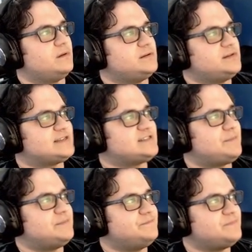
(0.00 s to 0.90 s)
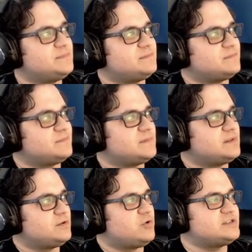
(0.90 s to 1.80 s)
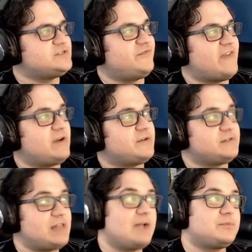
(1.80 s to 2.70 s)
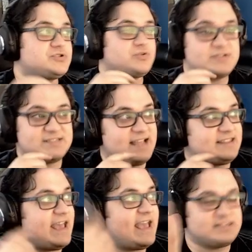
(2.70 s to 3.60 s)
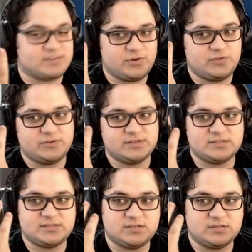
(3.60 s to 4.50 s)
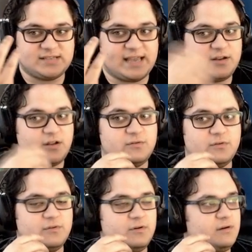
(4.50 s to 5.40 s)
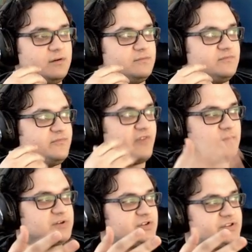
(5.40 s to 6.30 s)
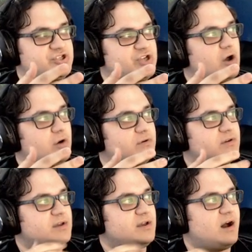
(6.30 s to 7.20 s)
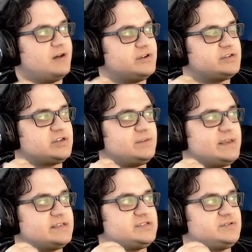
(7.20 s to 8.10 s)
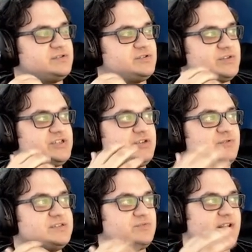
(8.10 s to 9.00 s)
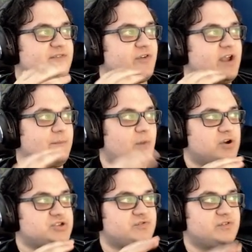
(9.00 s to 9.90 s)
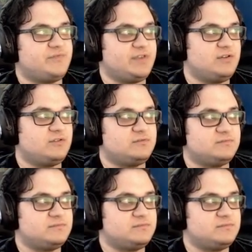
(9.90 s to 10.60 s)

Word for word: Next up. According to very reliable source, Nate the Hate, someone who is cited on very much on the show, uh, there's going to be a Switch two is ready for a March reveal.